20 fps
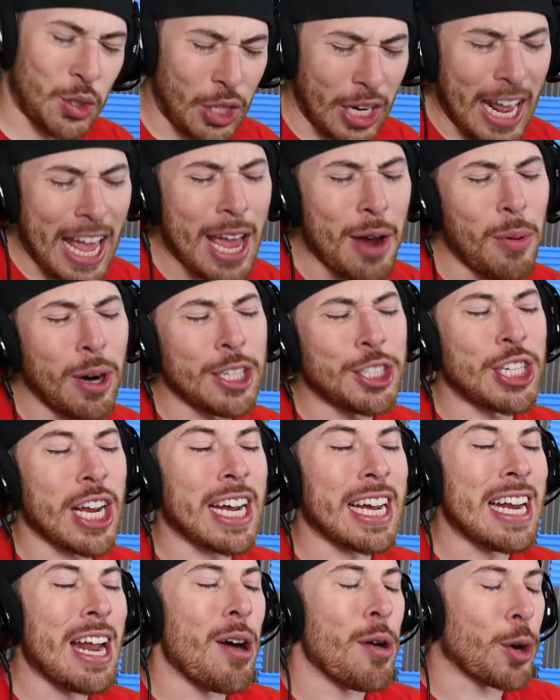Today, we're
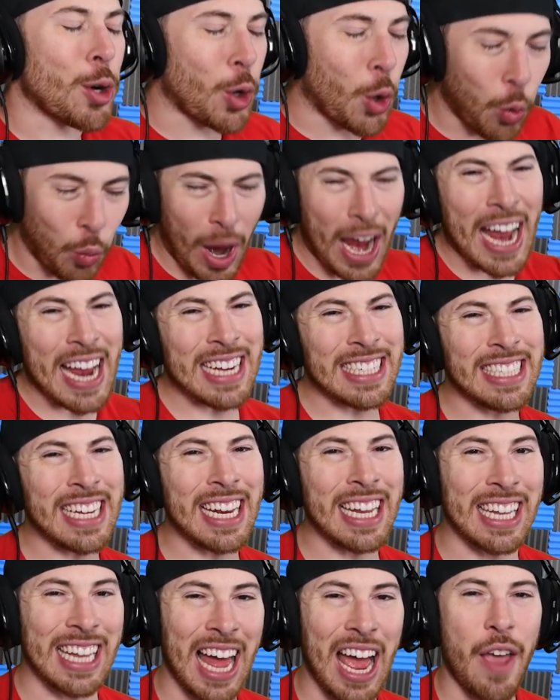checking out
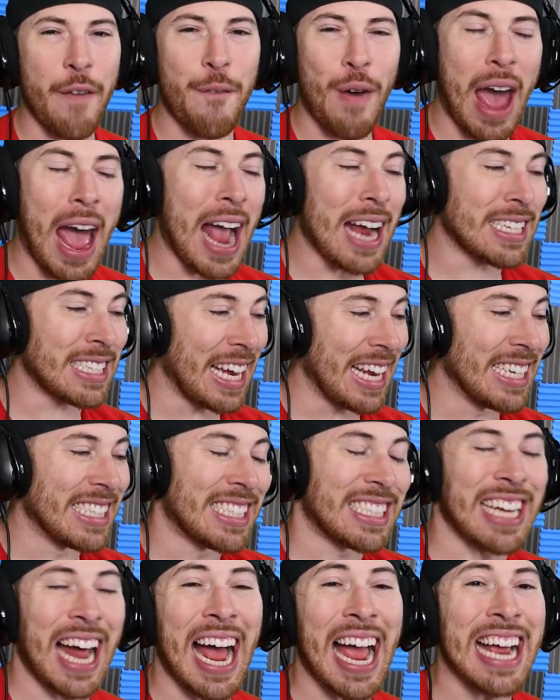crazy life hacks and
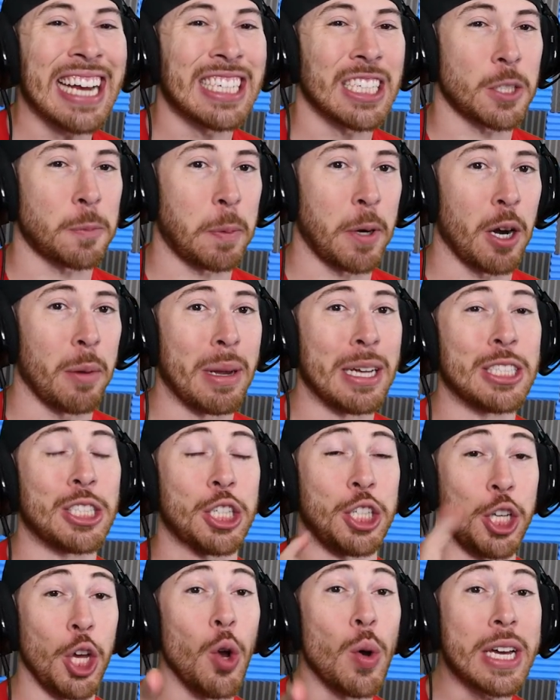science
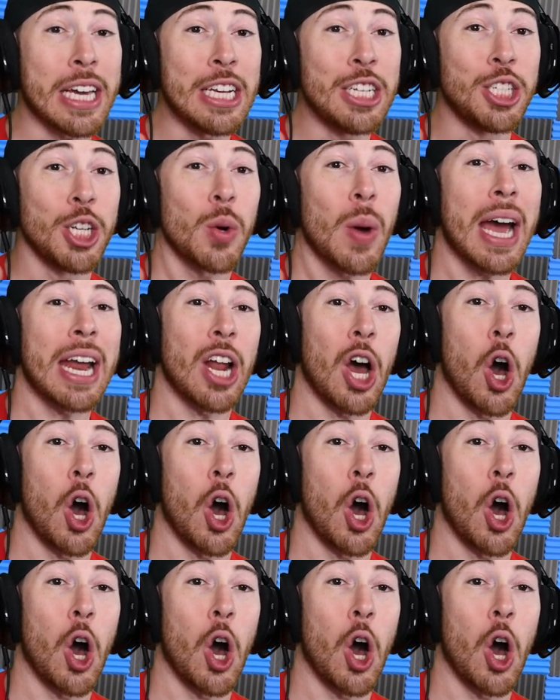experiments you can do at